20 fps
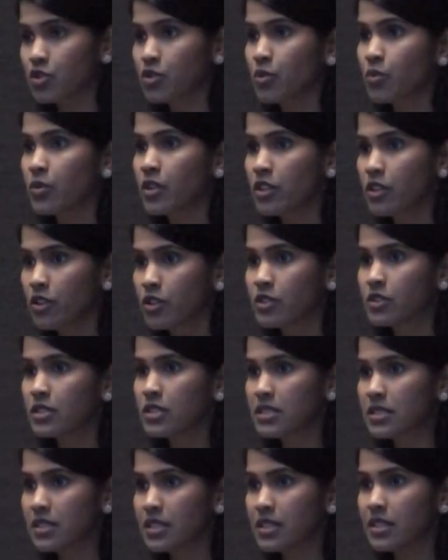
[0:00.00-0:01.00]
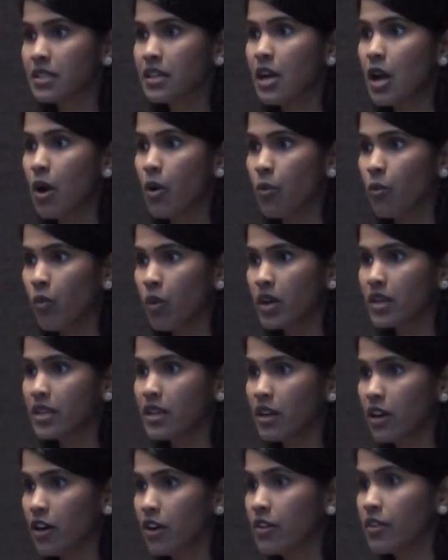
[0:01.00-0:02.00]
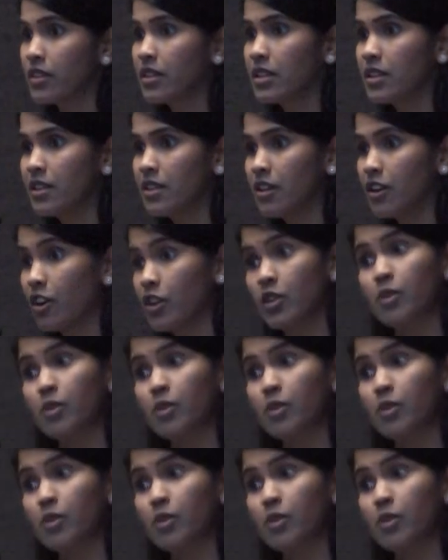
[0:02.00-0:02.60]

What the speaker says: So we looked to see what are the